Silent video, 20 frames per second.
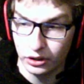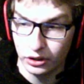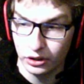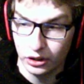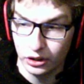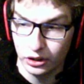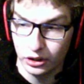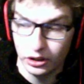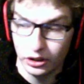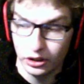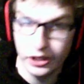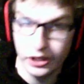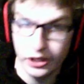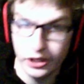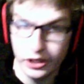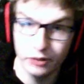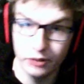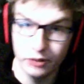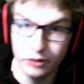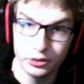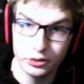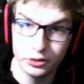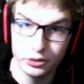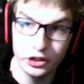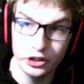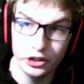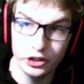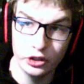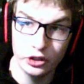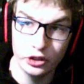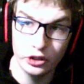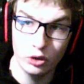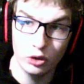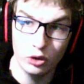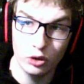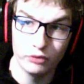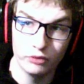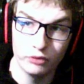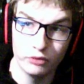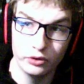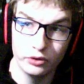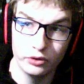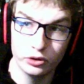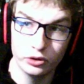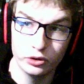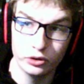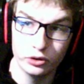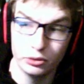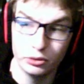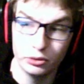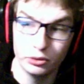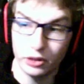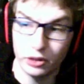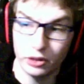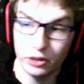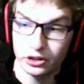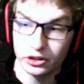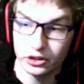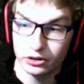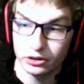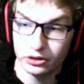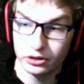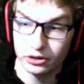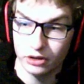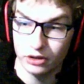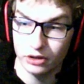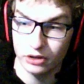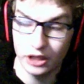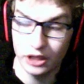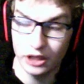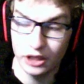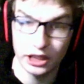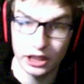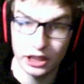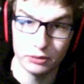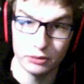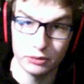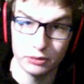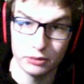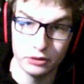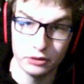the CEO of YouTube, wants to contact me,